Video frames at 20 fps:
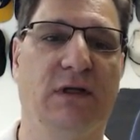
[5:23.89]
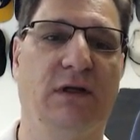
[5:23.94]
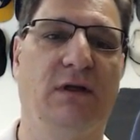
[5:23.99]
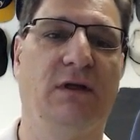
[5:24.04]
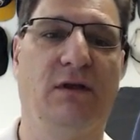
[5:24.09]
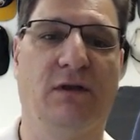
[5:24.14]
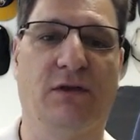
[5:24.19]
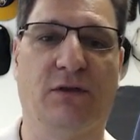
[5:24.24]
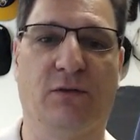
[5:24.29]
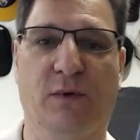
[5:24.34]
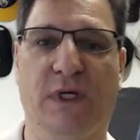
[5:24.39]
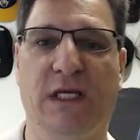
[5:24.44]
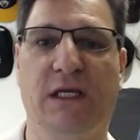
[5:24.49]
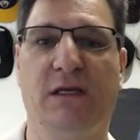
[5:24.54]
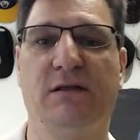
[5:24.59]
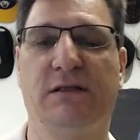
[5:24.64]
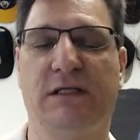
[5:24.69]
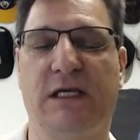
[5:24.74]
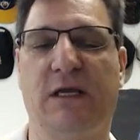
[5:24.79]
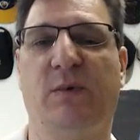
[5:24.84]

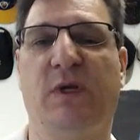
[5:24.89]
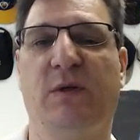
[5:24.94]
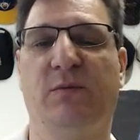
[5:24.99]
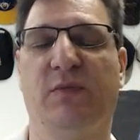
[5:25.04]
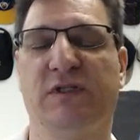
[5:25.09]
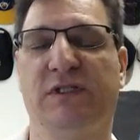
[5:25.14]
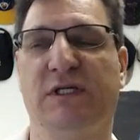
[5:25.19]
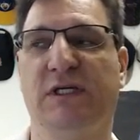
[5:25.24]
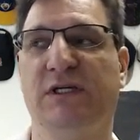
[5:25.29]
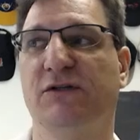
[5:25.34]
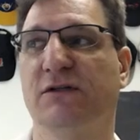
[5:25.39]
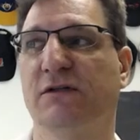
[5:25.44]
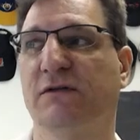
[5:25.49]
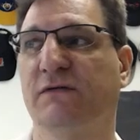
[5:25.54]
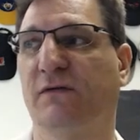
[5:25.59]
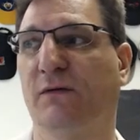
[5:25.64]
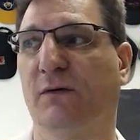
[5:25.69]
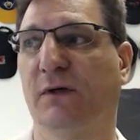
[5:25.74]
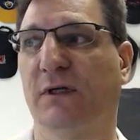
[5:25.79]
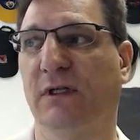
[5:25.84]
3 taping procedures
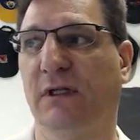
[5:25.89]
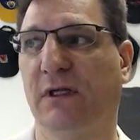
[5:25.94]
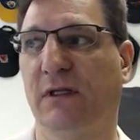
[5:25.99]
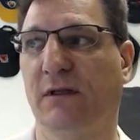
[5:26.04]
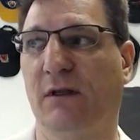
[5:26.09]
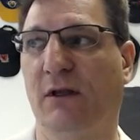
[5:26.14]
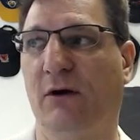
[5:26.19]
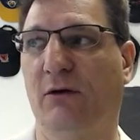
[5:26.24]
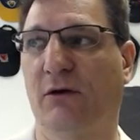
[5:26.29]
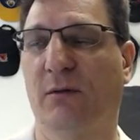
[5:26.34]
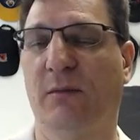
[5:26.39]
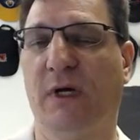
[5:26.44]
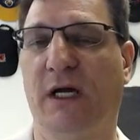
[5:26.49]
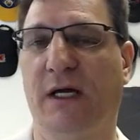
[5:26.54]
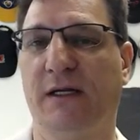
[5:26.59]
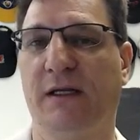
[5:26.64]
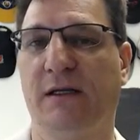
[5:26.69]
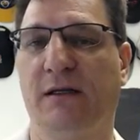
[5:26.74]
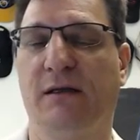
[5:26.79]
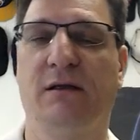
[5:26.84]
for the lower
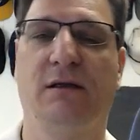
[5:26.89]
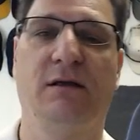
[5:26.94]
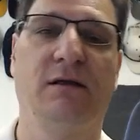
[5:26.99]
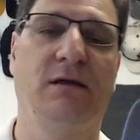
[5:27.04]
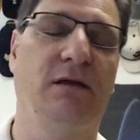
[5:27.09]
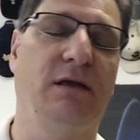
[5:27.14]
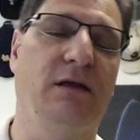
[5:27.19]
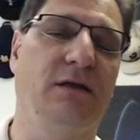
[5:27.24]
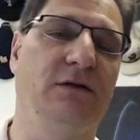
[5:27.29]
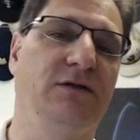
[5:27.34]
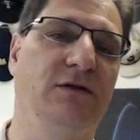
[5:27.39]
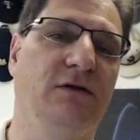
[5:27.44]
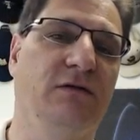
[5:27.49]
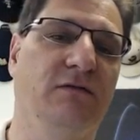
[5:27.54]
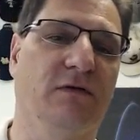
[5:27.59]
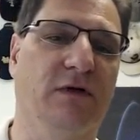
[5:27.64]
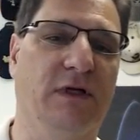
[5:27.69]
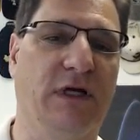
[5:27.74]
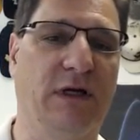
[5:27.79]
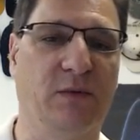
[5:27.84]
body and 2
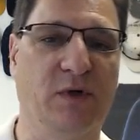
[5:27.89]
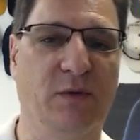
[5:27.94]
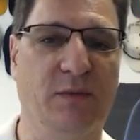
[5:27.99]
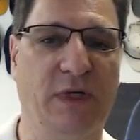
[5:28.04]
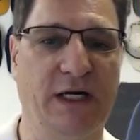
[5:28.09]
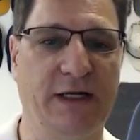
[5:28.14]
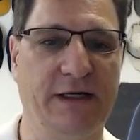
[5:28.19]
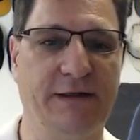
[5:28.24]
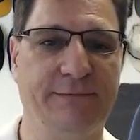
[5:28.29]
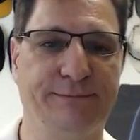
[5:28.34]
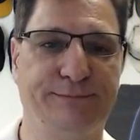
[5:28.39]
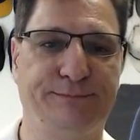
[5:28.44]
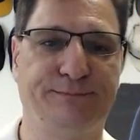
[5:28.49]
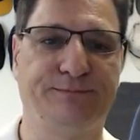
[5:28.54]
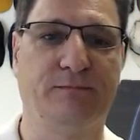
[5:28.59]
for the upper body.